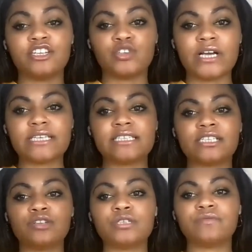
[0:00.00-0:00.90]
addressed
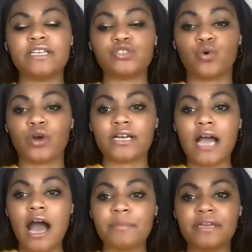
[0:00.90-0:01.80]
exclusively toward
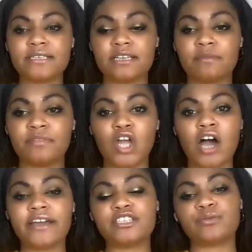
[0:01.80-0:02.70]
communism, the
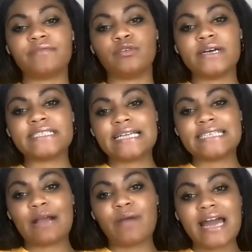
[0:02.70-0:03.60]
long history of US
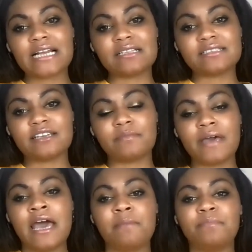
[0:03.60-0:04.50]
anti-radicalism
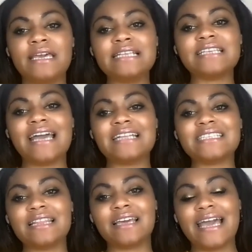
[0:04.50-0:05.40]
means
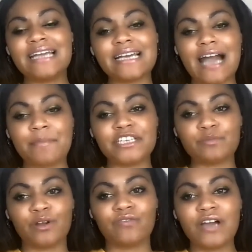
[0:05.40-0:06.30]
that the anti-communist
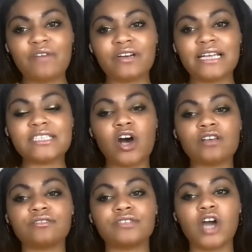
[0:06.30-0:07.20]
mode of governance
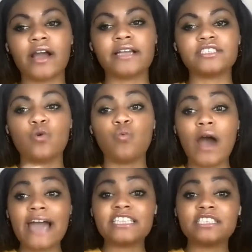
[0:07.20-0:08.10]
also targets a
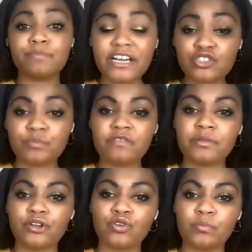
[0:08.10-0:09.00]
wide spectrum of
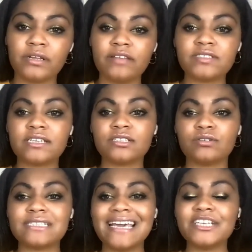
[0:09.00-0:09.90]
political beliefs and
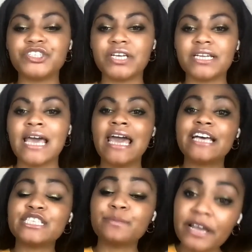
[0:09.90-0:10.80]
association,
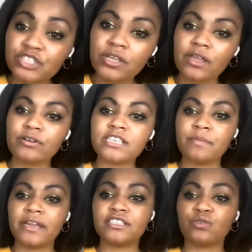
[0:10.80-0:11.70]
especially those
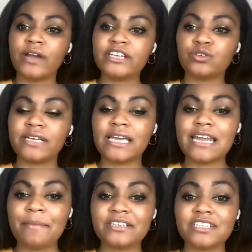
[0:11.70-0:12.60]
committed to racial and
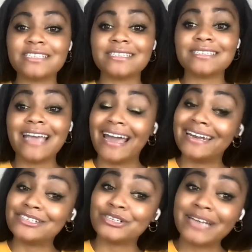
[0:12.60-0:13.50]
economic justice and
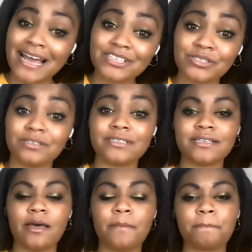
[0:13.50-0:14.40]

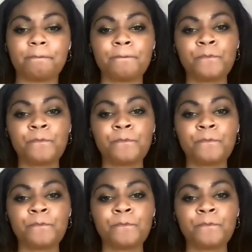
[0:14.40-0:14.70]
internationalism.